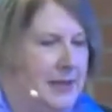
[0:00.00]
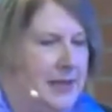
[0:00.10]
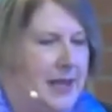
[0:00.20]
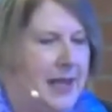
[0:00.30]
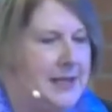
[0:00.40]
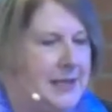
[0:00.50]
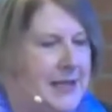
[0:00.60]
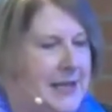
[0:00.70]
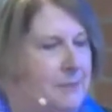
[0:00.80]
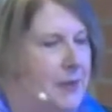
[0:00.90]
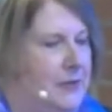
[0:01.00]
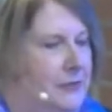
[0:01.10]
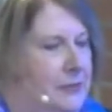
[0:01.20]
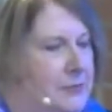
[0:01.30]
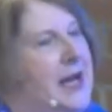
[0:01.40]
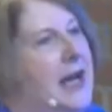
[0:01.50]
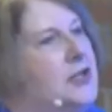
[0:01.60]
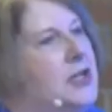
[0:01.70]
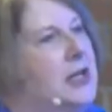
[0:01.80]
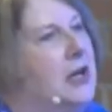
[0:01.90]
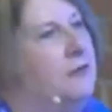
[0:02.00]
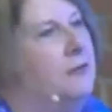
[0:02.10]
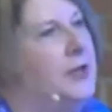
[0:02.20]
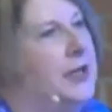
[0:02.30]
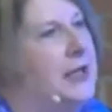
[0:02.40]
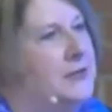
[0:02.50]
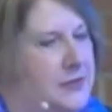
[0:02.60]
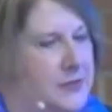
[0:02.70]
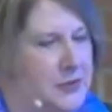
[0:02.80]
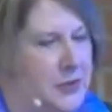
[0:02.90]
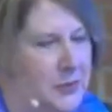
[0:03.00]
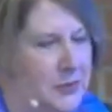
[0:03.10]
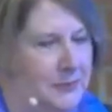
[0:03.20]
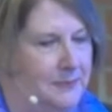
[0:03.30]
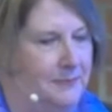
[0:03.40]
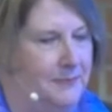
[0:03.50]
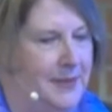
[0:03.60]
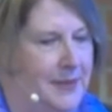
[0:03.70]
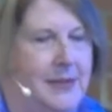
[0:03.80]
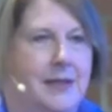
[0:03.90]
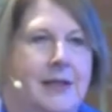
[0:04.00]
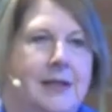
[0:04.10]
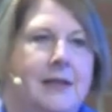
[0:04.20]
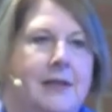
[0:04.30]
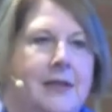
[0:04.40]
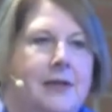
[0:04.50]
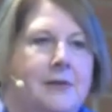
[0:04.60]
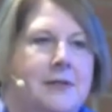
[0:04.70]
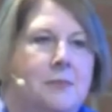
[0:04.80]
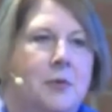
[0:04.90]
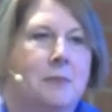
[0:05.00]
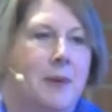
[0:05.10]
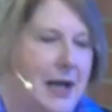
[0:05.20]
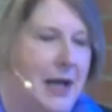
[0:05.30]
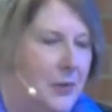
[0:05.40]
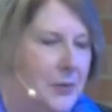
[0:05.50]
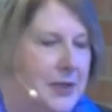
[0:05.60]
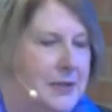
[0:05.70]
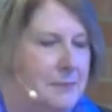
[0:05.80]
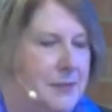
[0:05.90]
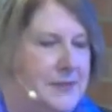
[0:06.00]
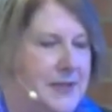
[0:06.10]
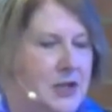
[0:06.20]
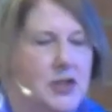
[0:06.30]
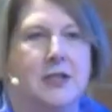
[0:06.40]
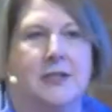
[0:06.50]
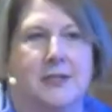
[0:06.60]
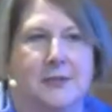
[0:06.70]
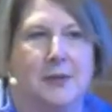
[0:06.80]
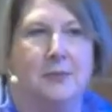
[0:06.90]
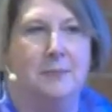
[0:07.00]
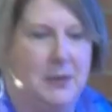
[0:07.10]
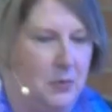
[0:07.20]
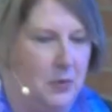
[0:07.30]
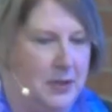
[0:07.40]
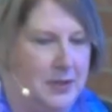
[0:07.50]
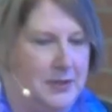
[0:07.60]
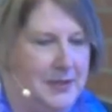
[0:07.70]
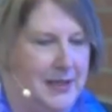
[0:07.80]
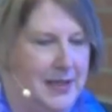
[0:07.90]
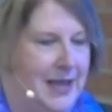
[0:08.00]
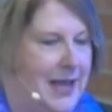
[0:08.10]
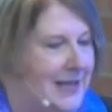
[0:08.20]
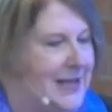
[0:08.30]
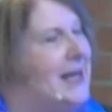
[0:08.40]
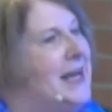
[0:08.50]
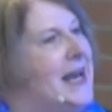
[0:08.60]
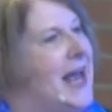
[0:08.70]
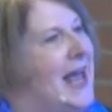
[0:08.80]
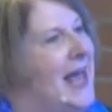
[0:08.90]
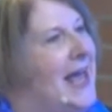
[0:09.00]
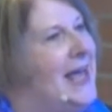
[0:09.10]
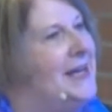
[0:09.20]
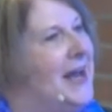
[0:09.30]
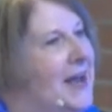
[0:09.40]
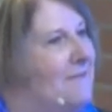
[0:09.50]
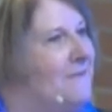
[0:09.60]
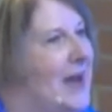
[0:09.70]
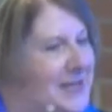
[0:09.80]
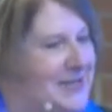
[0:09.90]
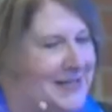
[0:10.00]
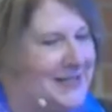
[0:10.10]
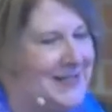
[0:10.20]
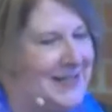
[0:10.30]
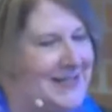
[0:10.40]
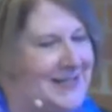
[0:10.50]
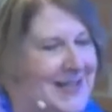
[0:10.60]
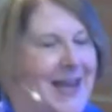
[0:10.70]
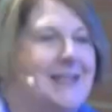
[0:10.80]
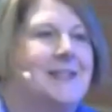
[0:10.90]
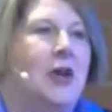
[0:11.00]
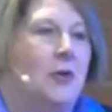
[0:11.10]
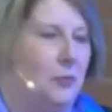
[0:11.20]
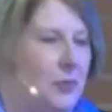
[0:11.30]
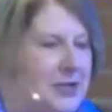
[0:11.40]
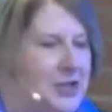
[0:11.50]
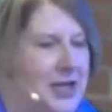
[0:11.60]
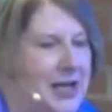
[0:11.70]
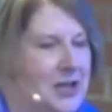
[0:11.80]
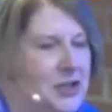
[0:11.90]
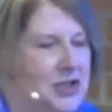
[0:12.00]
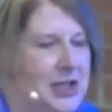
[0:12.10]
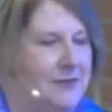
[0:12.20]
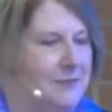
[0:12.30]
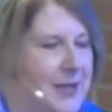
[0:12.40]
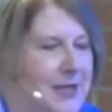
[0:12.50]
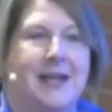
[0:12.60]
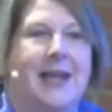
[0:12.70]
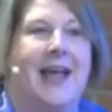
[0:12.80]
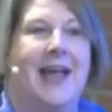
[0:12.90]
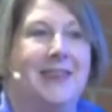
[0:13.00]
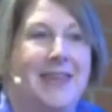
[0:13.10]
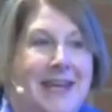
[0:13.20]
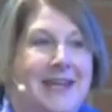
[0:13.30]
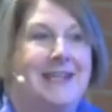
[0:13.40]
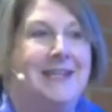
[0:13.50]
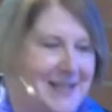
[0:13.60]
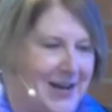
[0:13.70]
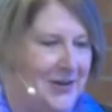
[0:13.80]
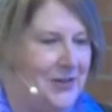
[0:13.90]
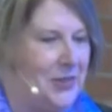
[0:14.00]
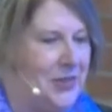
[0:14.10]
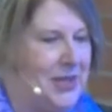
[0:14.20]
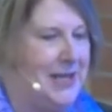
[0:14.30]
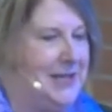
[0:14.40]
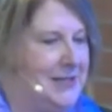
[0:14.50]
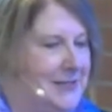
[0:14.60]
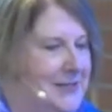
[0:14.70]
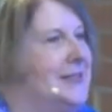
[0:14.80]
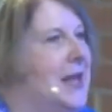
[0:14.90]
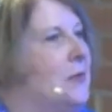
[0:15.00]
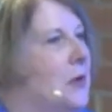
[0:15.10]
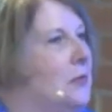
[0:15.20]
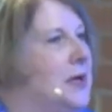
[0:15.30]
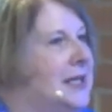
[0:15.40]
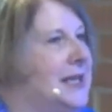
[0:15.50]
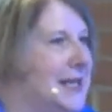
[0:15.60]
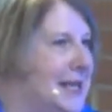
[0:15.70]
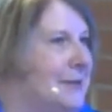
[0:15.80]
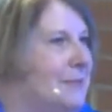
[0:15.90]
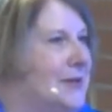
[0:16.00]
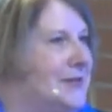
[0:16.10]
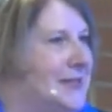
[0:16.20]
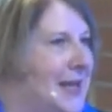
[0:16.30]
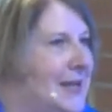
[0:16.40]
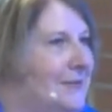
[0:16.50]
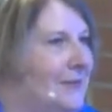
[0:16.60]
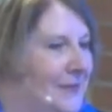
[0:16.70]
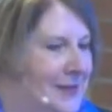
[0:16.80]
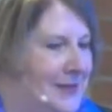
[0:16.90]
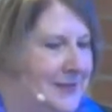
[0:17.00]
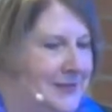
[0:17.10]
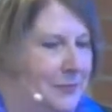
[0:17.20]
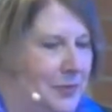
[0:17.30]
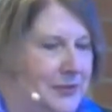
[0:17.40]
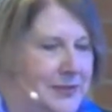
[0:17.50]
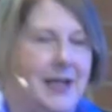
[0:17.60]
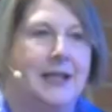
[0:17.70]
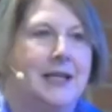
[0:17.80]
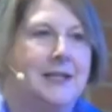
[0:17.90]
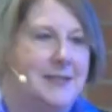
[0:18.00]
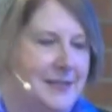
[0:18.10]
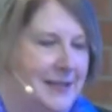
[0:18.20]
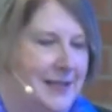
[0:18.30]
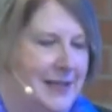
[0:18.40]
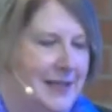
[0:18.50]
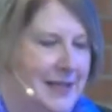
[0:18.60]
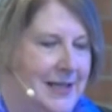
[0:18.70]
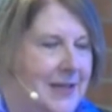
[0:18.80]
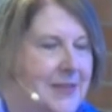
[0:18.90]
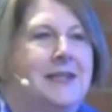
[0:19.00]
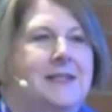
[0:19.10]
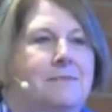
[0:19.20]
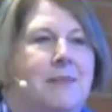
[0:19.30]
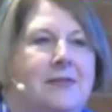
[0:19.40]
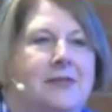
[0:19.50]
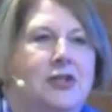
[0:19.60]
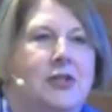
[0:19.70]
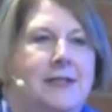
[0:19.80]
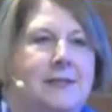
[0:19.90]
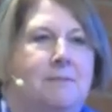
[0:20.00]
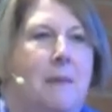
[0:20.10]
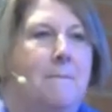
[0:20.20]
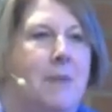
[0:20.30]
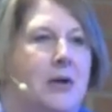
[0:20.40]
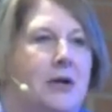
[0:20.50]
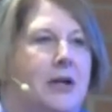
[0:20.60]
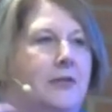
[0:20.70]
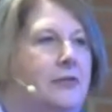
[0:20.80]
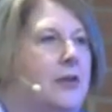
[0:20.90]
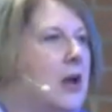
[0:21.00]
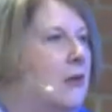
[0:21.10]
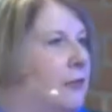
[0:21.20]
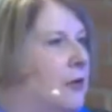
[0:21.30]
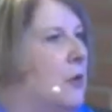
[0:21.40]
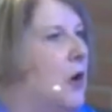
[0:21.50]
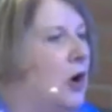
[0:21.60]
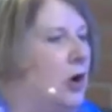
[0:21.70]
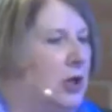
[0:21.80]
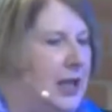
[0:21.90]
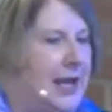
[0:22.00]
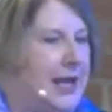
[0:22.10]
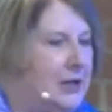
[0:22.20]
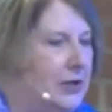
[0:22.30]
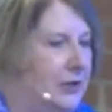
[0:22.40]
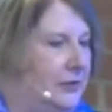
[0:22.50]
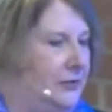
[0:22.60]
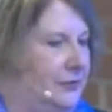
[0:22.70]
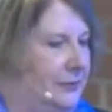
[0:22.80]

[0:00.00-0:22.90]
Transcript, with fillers: and keep us from dashing our foot against a stone. There is more power in possessions, we will be warned. Getting ahead, finding success, reaching achievement, these are the things that will really keep us safe, some will tell us. These messages bombard us from all angles.